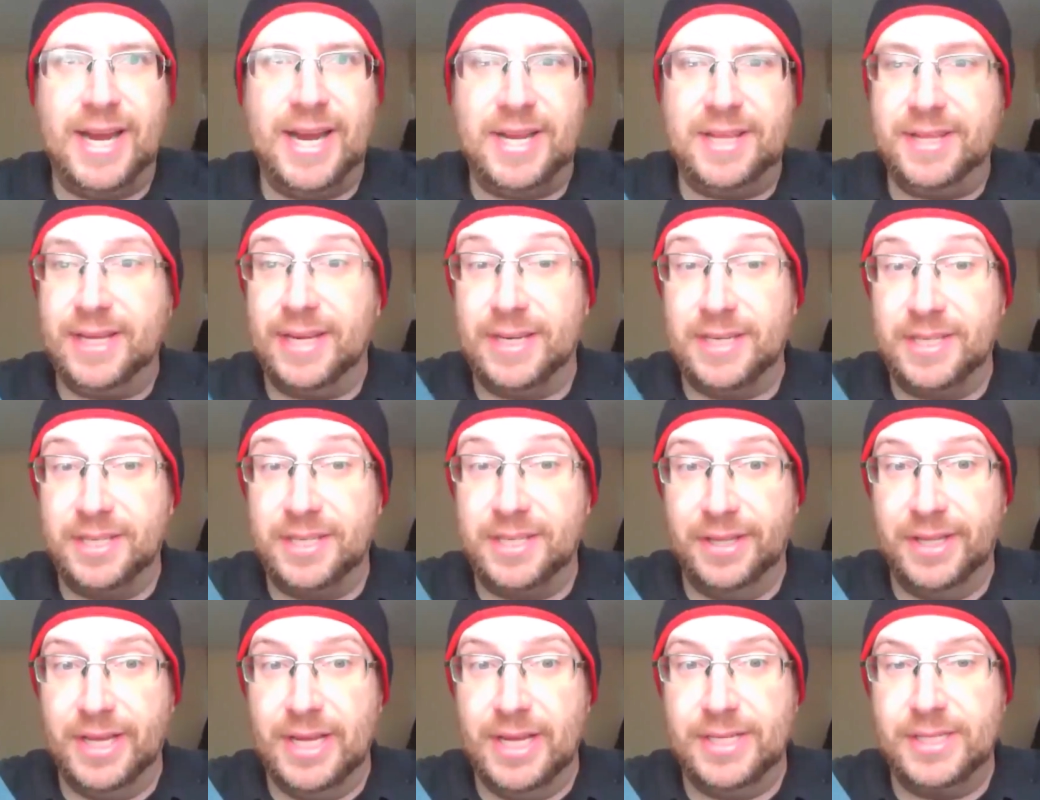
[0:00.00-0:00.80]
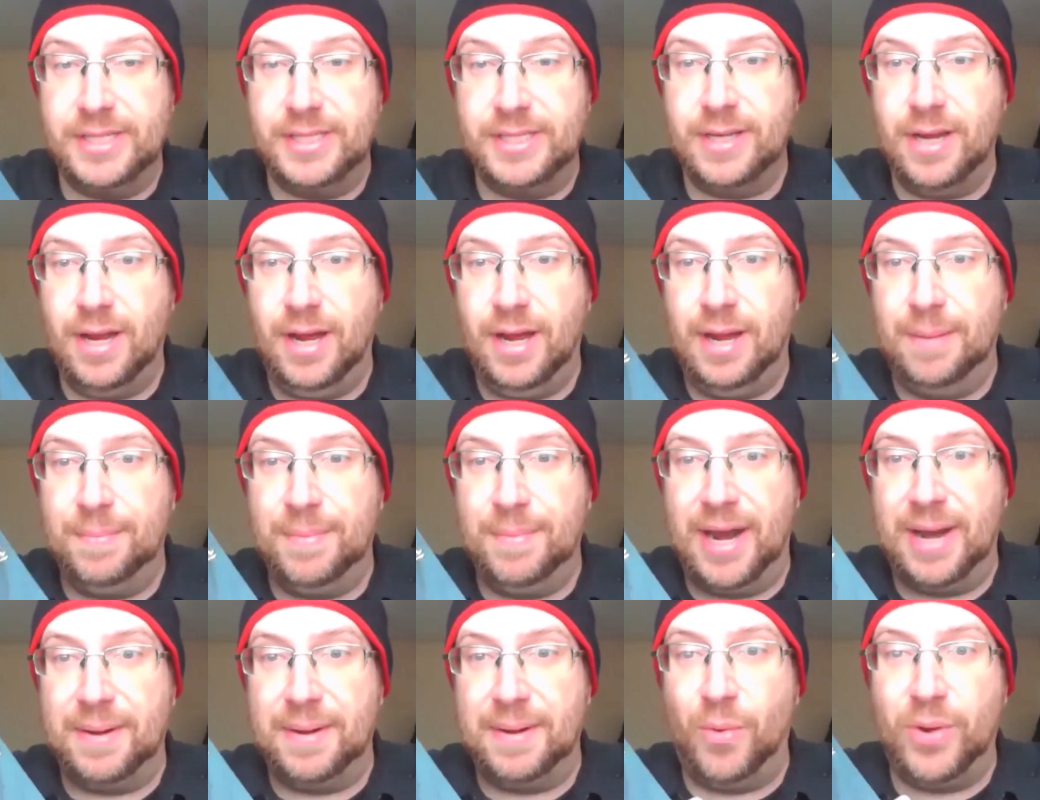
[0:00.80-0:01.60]
anything until this, um,
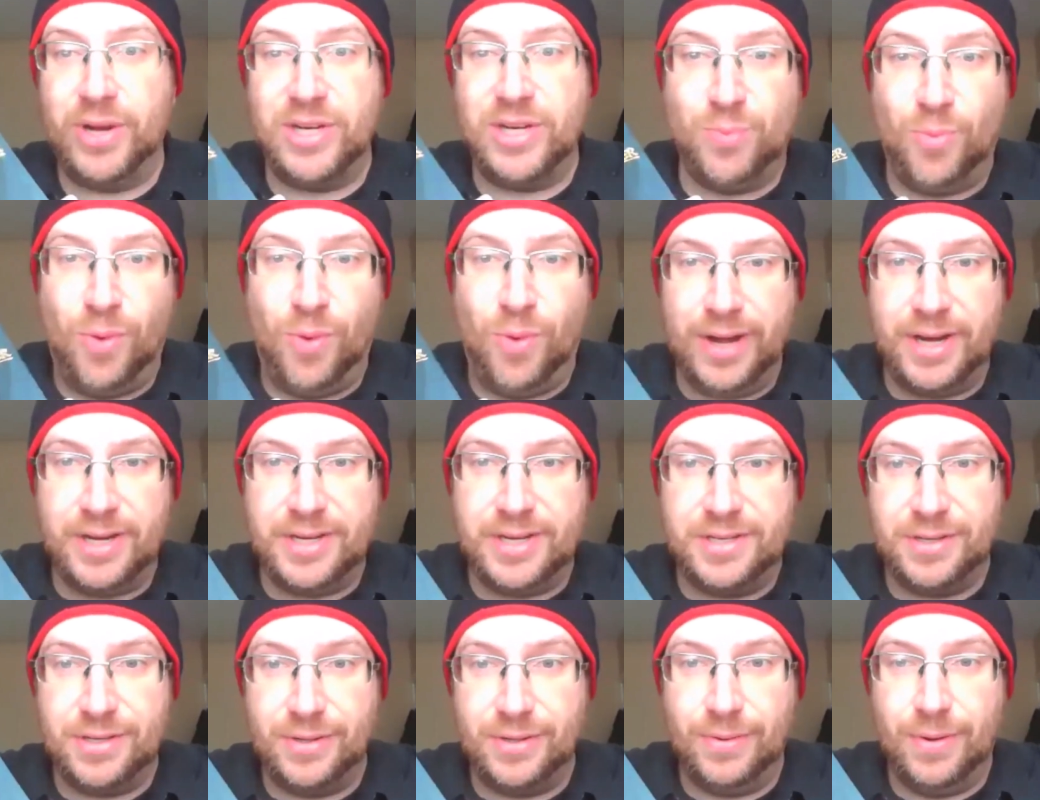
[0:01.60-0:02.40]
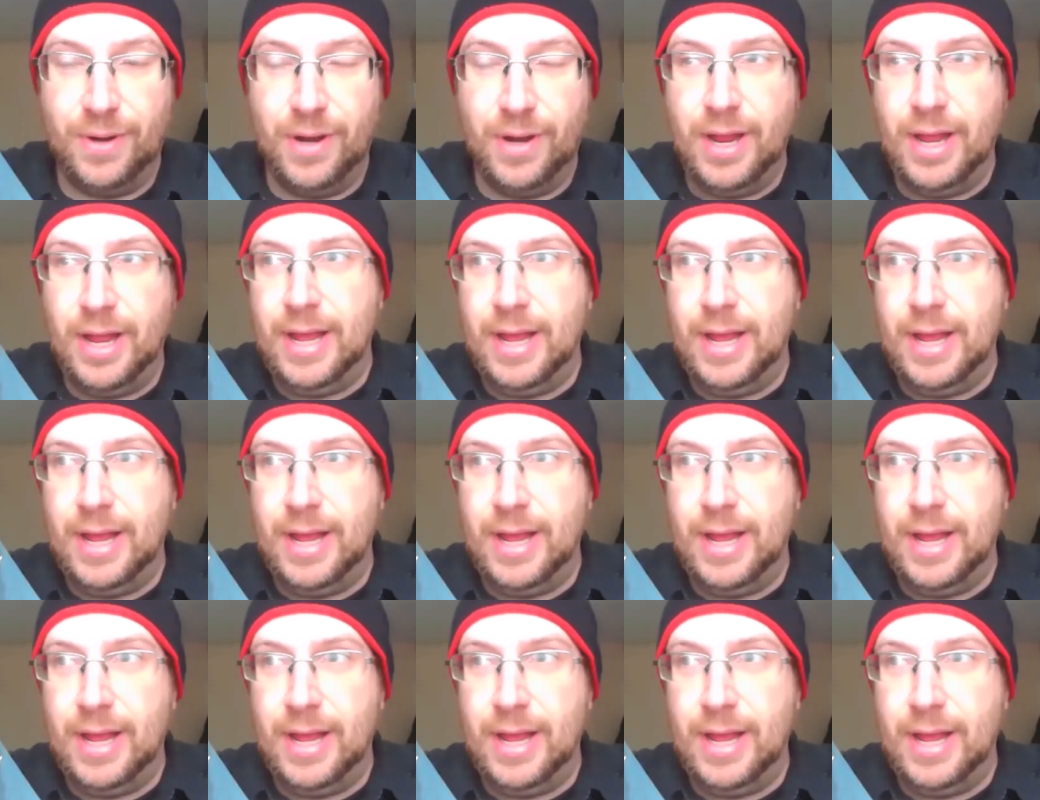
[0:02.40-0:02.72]
but I always wanted to.